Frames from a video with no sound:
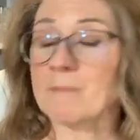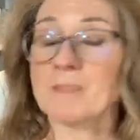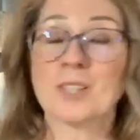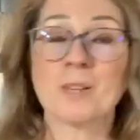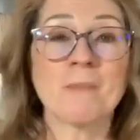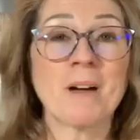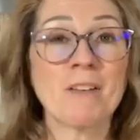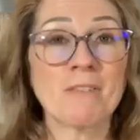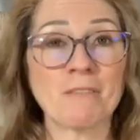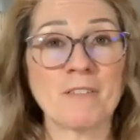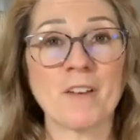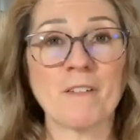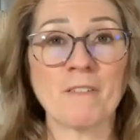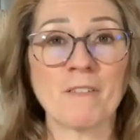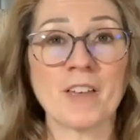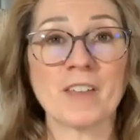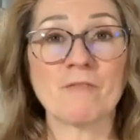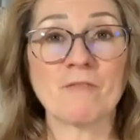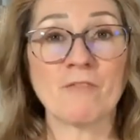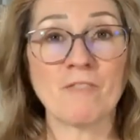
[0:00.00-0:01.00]
So my fifth
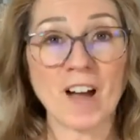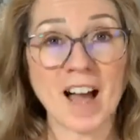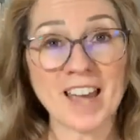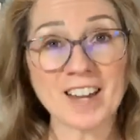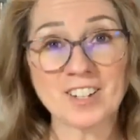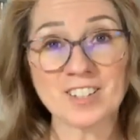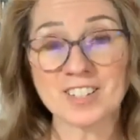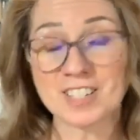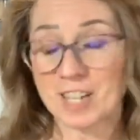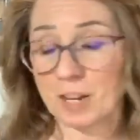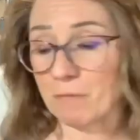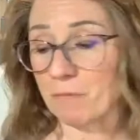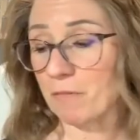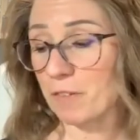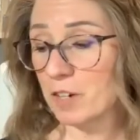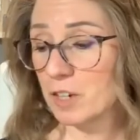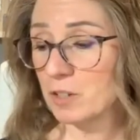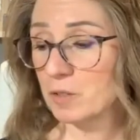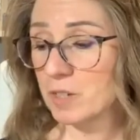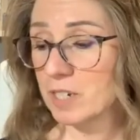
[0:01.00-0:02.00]
and final tip
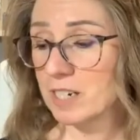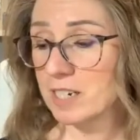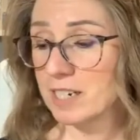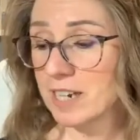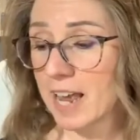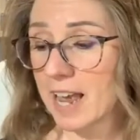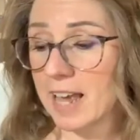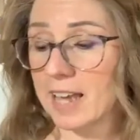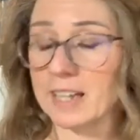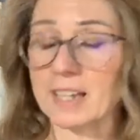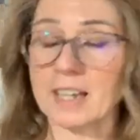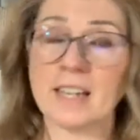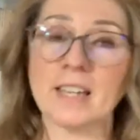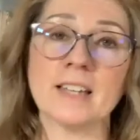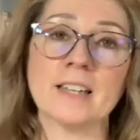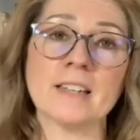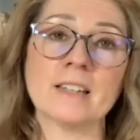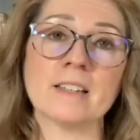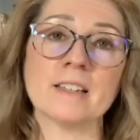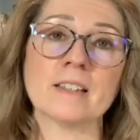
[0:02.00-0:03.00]
for you today
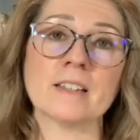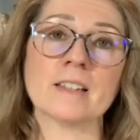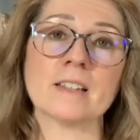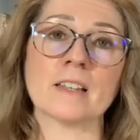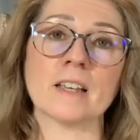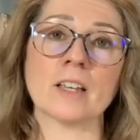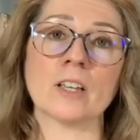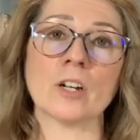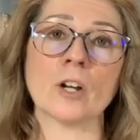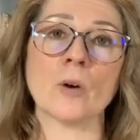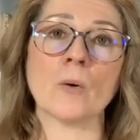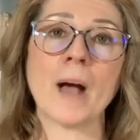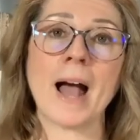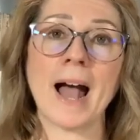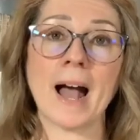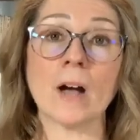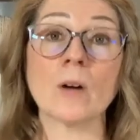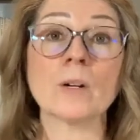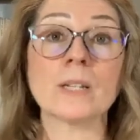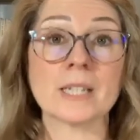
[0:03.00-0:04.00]
is,
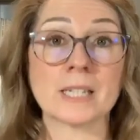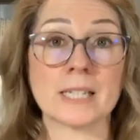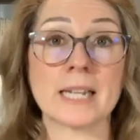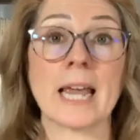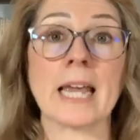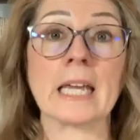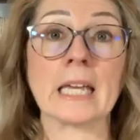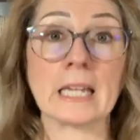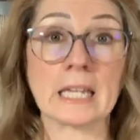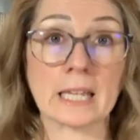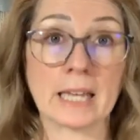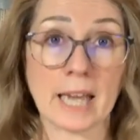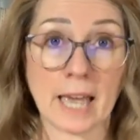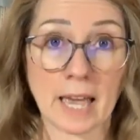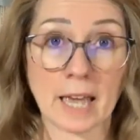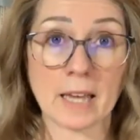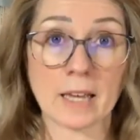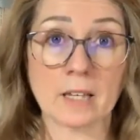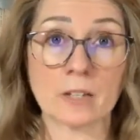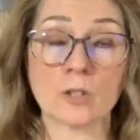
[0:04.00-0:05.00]
how to stay
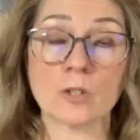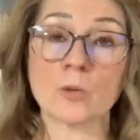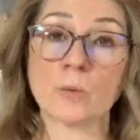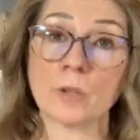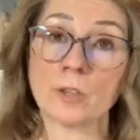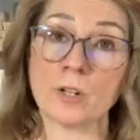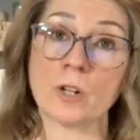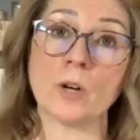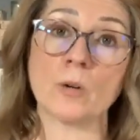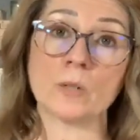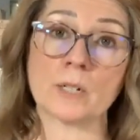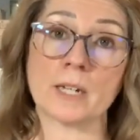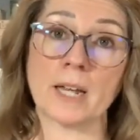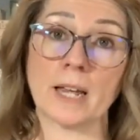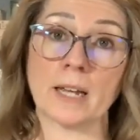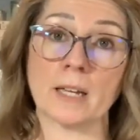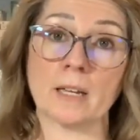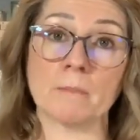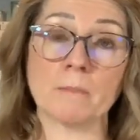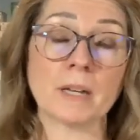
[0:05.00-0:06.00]
engaged with
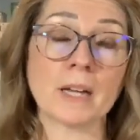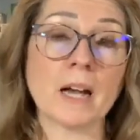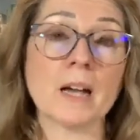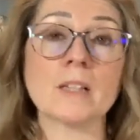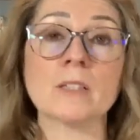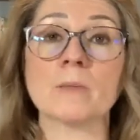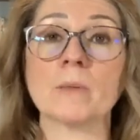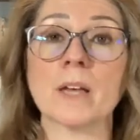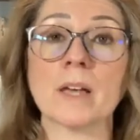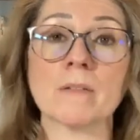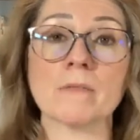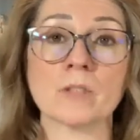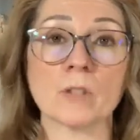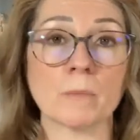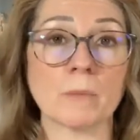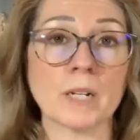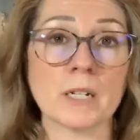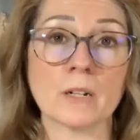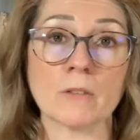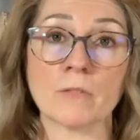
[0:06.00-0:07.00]
note-taking. Because we have so
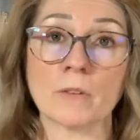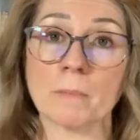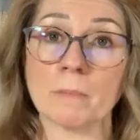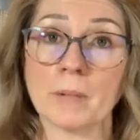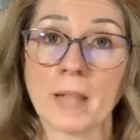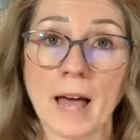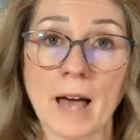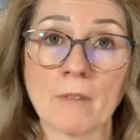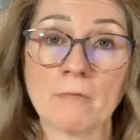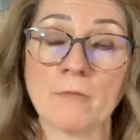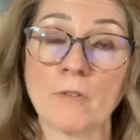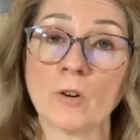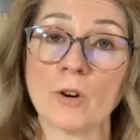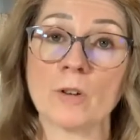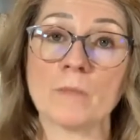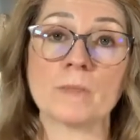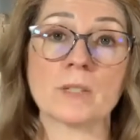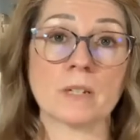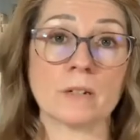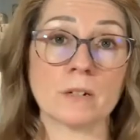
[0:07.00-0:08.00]
many different
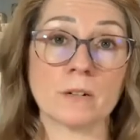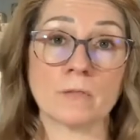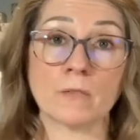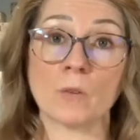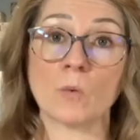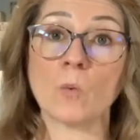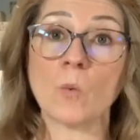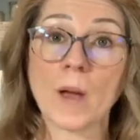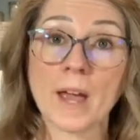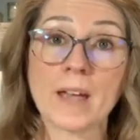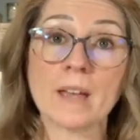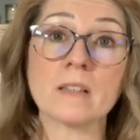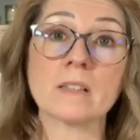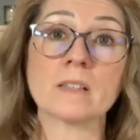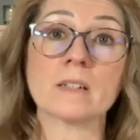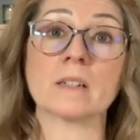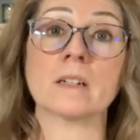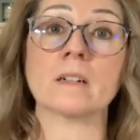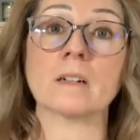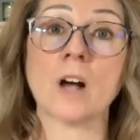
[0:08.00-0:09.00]
platforms and different
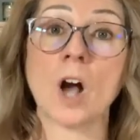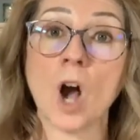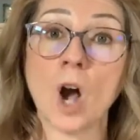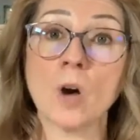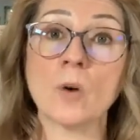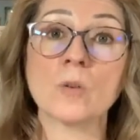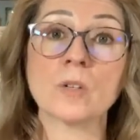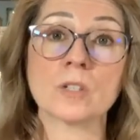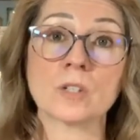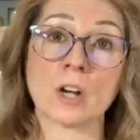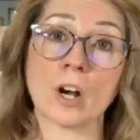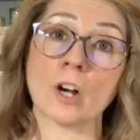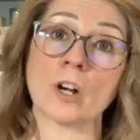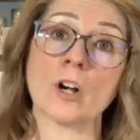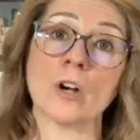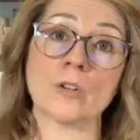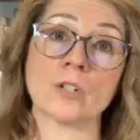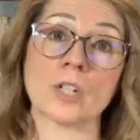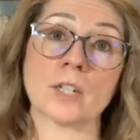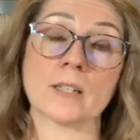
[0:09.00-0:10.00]
ways to host our
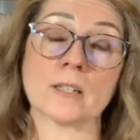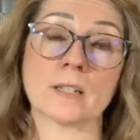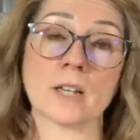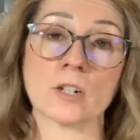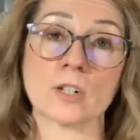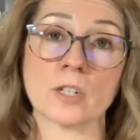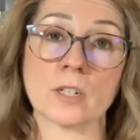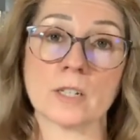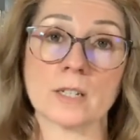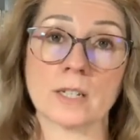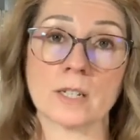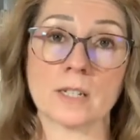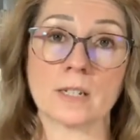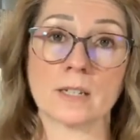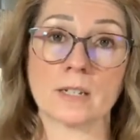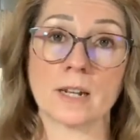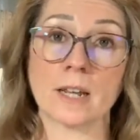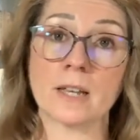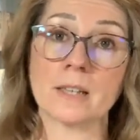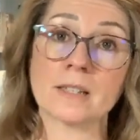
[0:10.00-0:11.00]
coaching sessions
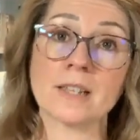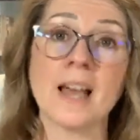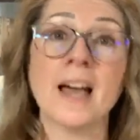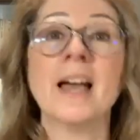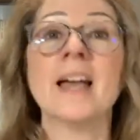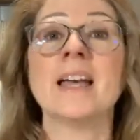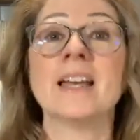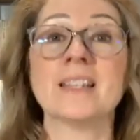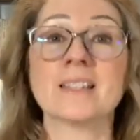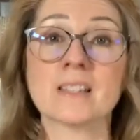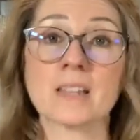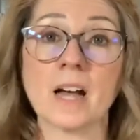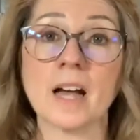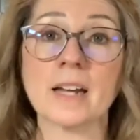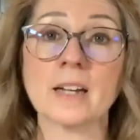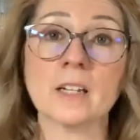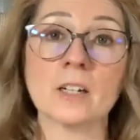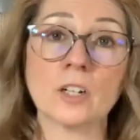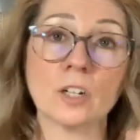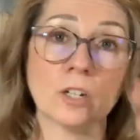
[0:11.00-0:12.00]
these days, it's
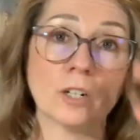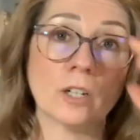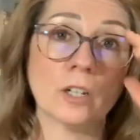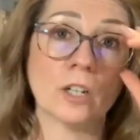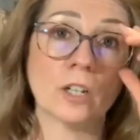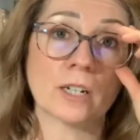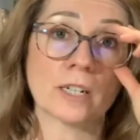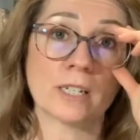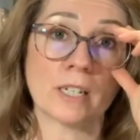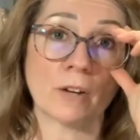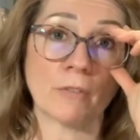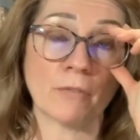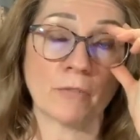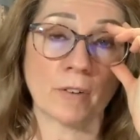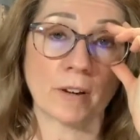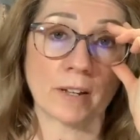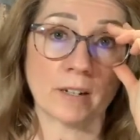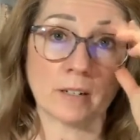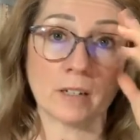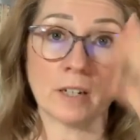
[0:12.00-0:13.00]
kind of going to look
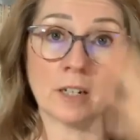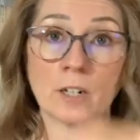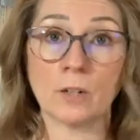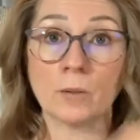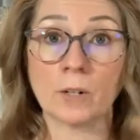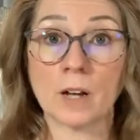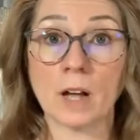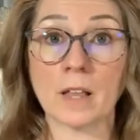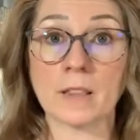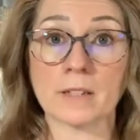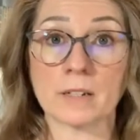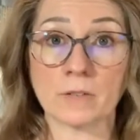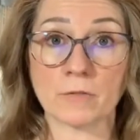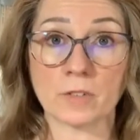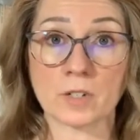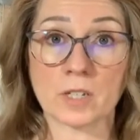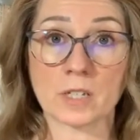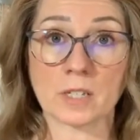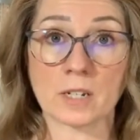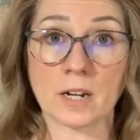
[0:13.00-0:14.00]
different, in all the
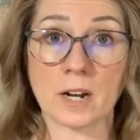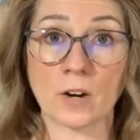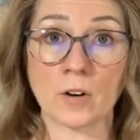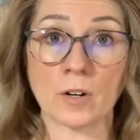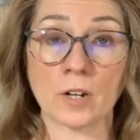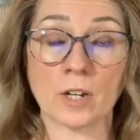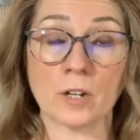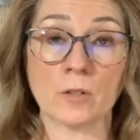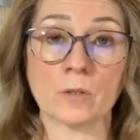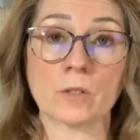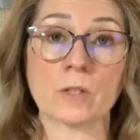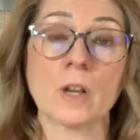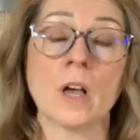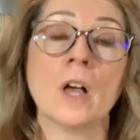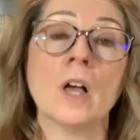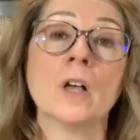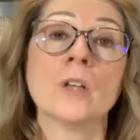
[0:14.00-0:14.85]
different scenarios.